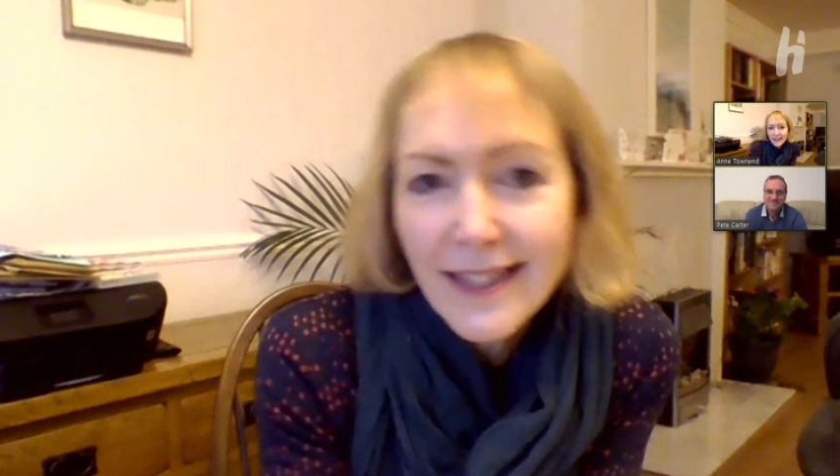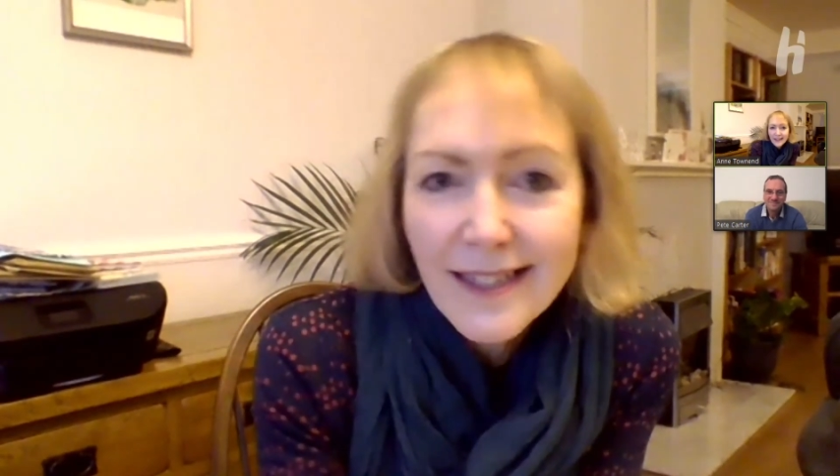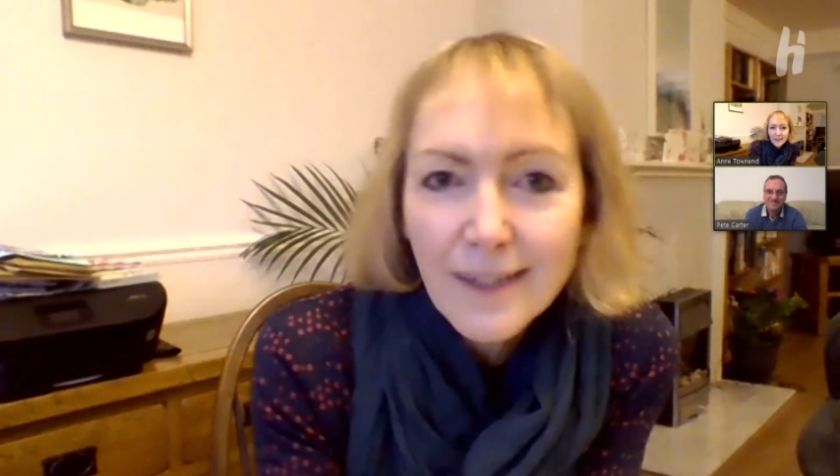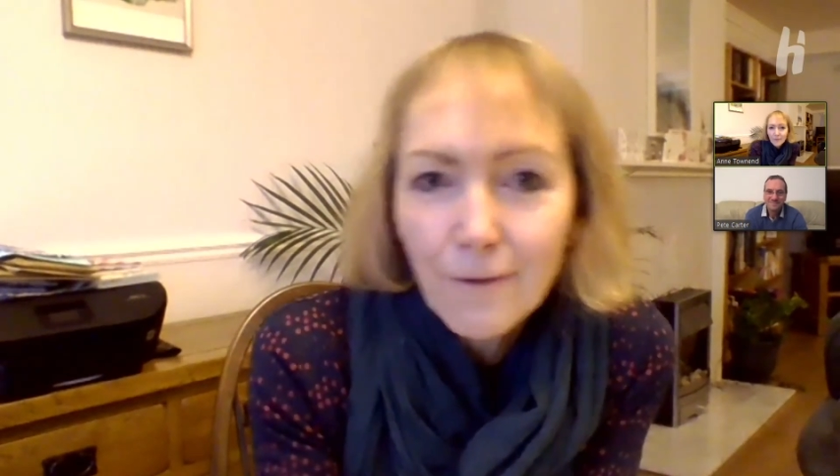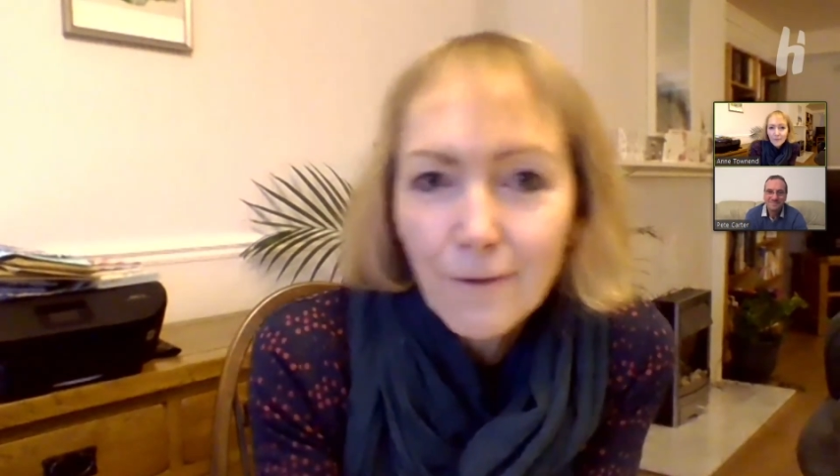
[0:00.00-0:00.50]

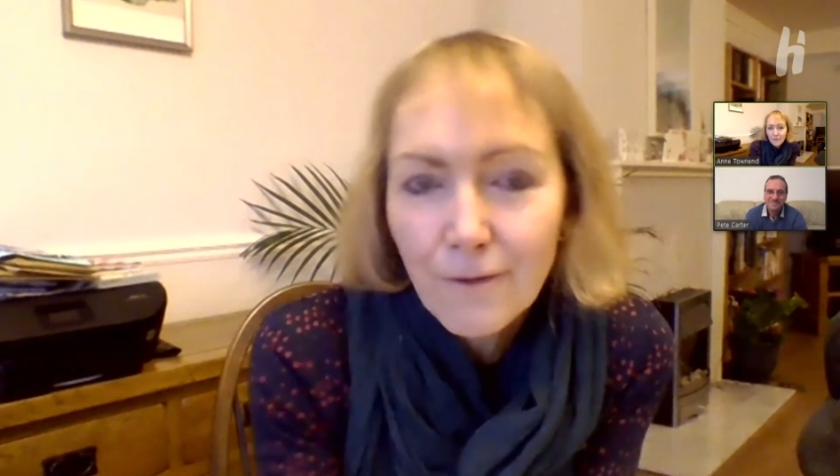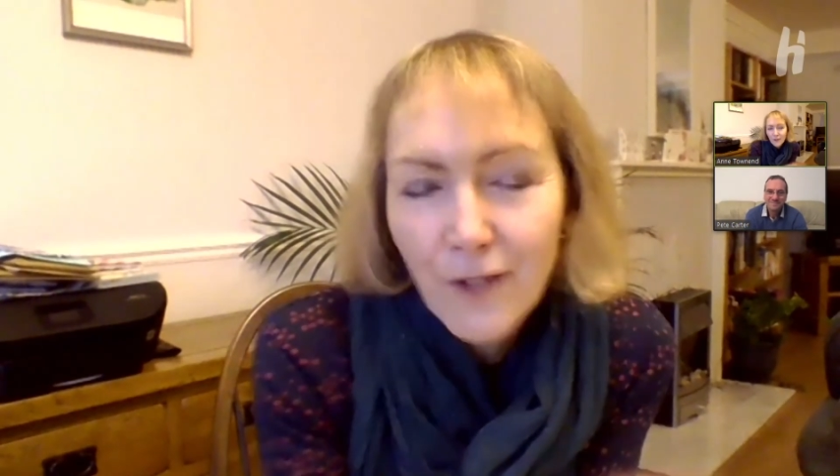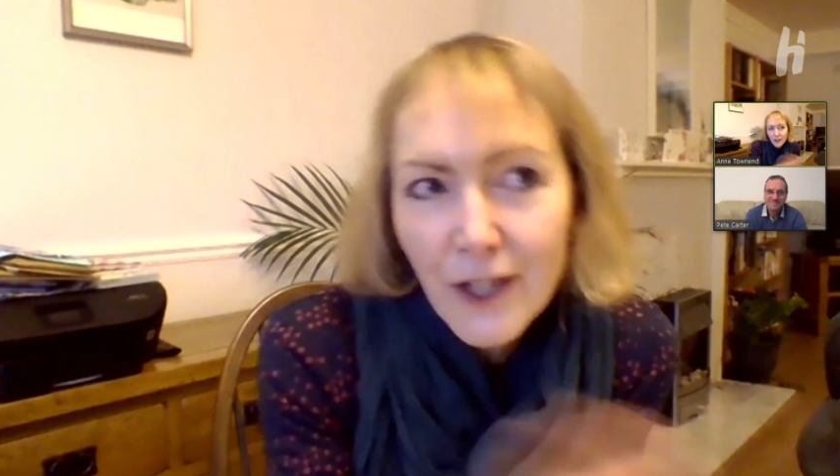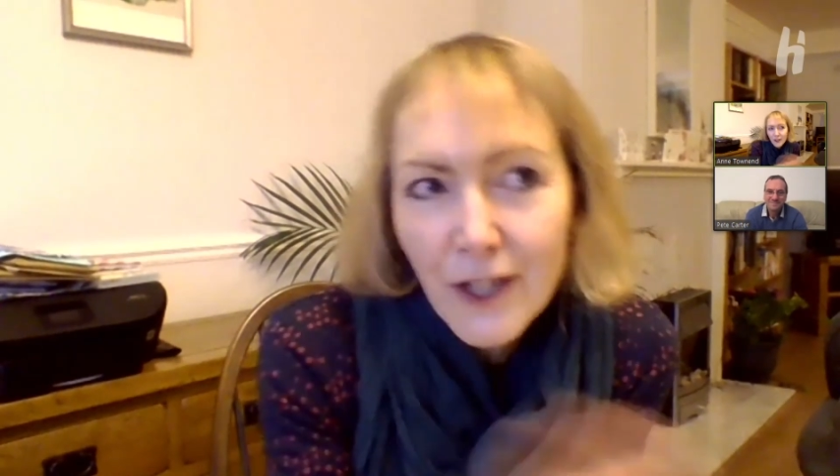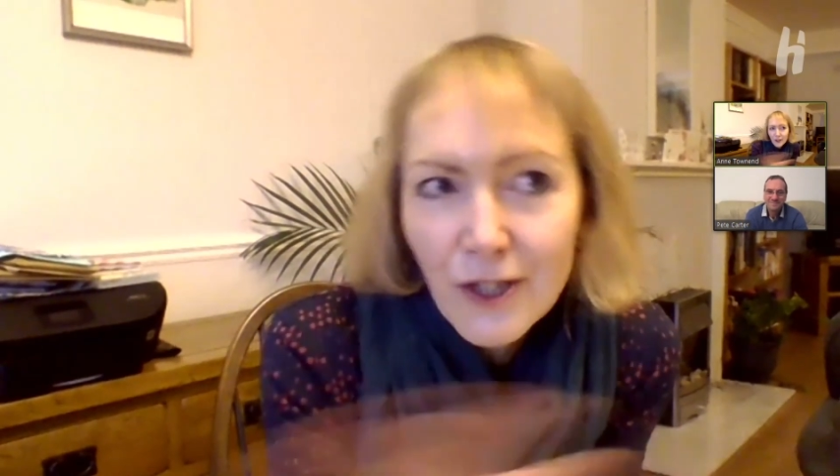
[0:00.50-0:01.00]
this
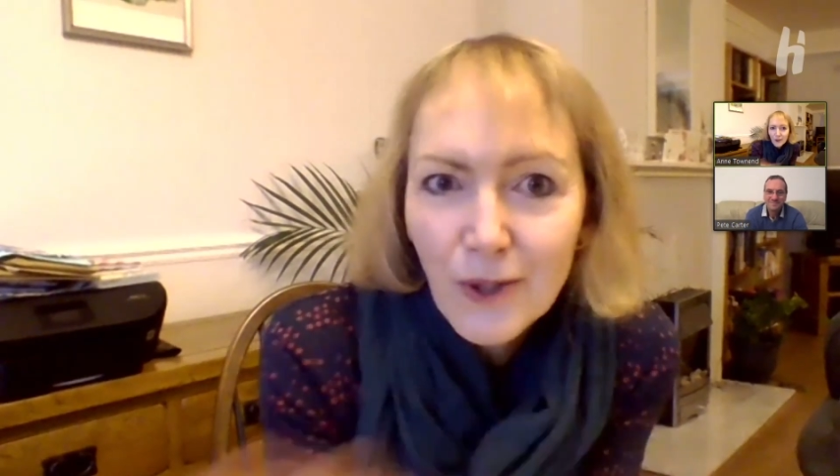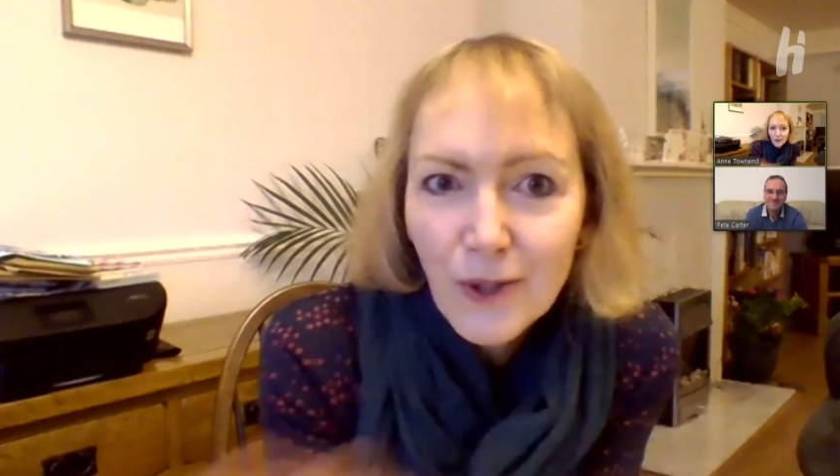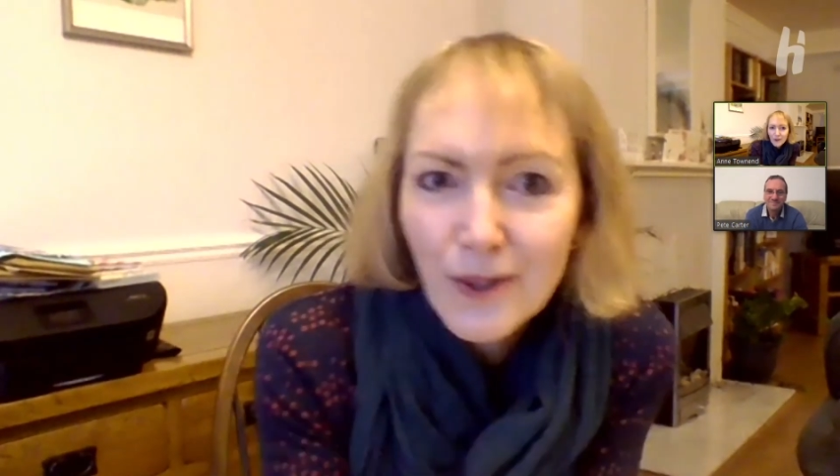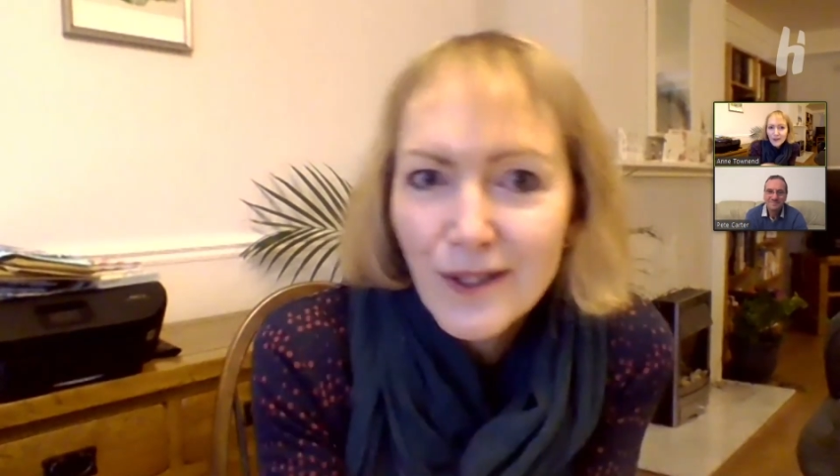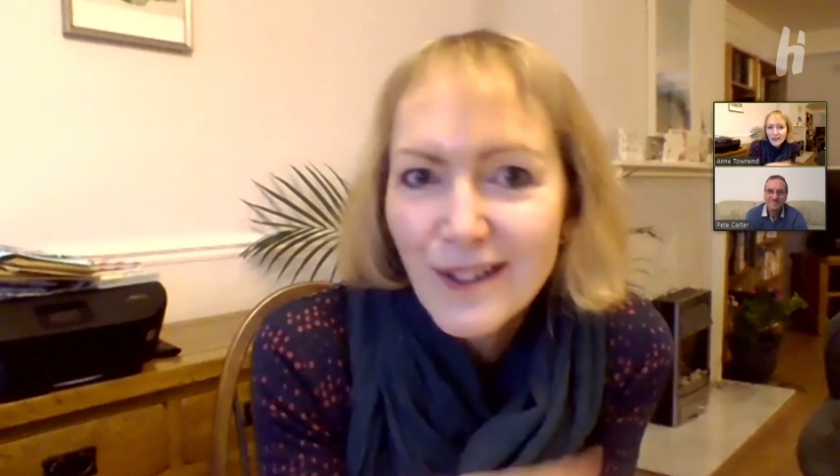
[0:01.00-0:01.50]

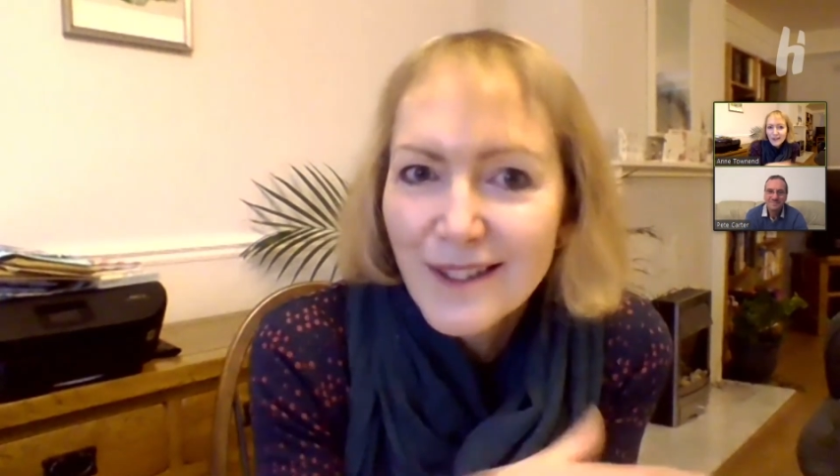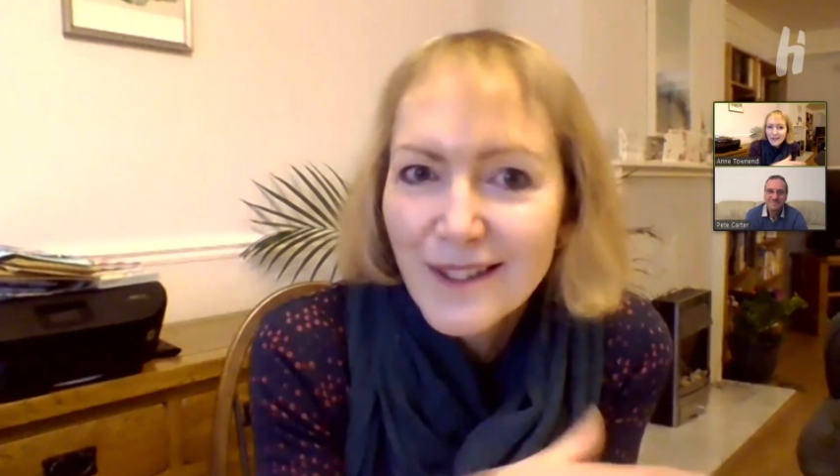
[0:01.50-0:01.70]
virtual,